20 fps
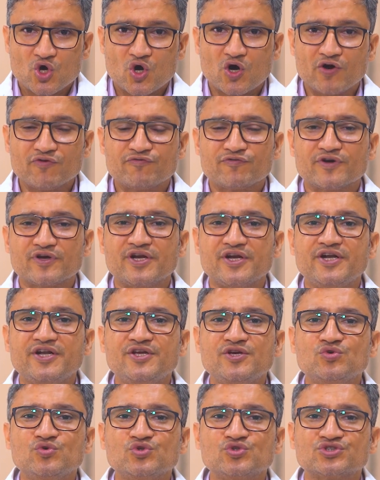of
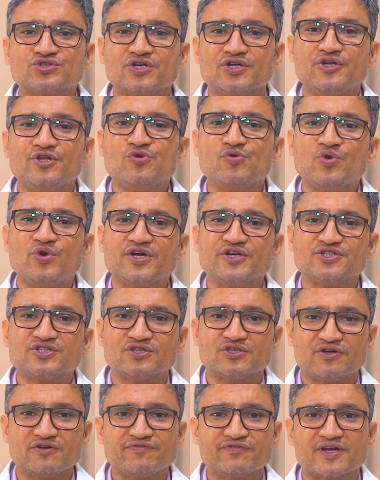reduced
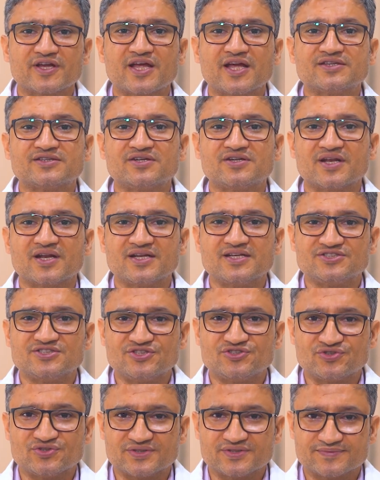duration of
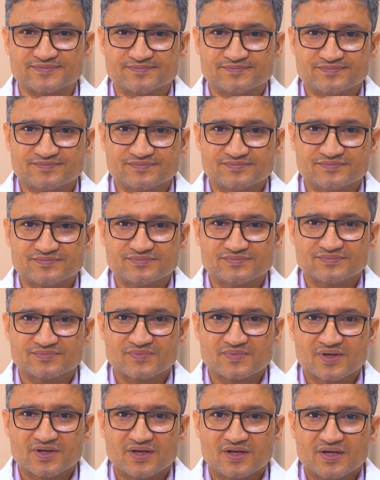catheterization.
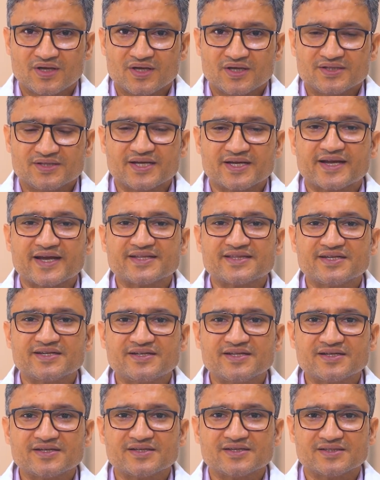The
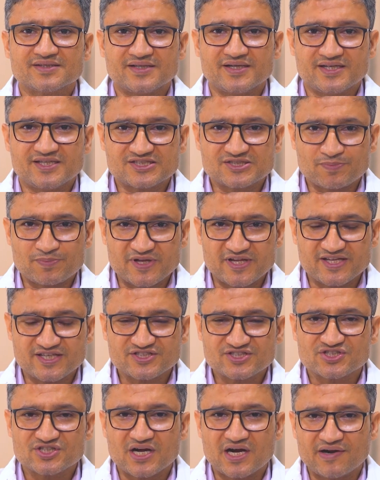catheter that is
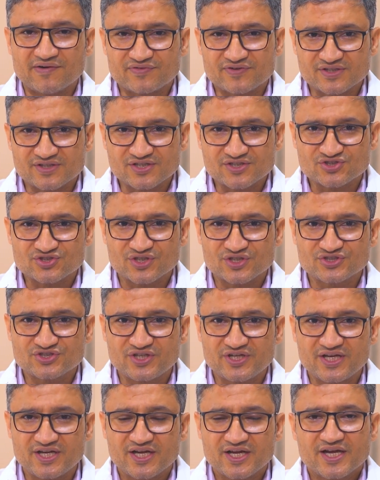placed after the
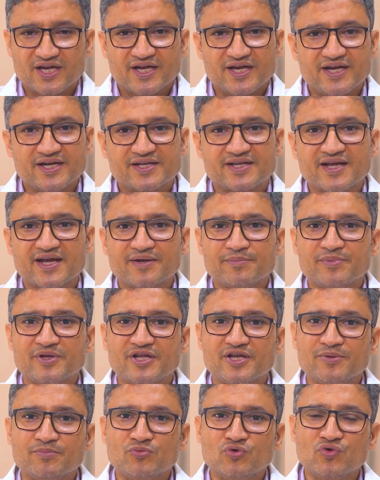surgery, it can
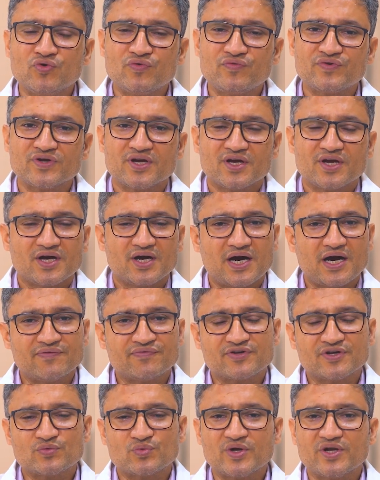be removed
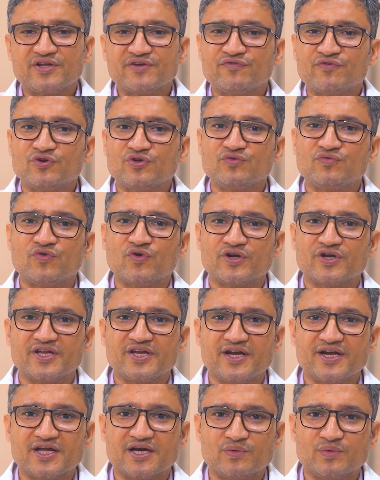after 24 to
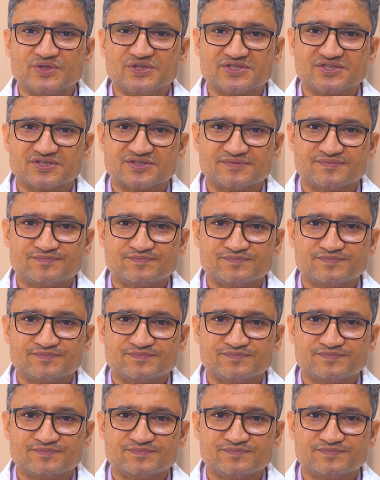48 hours.